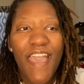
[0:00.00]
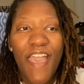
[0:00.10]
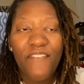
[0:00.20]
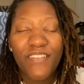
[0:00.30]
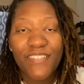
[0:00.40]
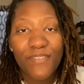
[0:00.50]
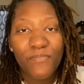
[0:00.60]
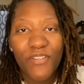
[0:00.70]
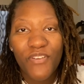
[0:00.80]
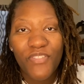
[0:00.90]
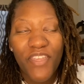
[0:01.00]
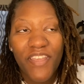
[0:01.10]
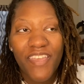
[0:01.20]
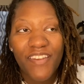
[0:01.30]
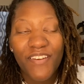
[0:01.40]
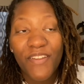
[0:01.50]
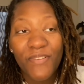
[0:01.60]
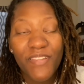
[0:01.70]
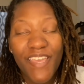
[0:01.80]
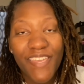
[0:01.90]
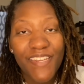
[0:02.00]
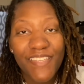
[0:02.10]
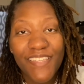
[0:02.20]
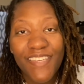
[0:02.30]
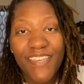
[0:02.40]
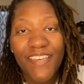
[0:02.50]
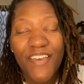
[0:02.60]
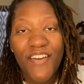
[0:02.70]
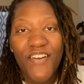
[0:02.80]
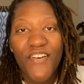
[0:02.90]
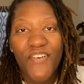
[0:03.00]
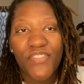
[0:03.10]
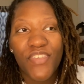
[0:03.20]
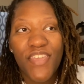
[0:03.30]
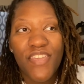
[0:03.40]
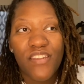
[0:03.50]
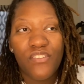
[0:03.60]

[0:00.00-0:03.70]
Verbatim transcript: having something on their head or they don't like anything on their head.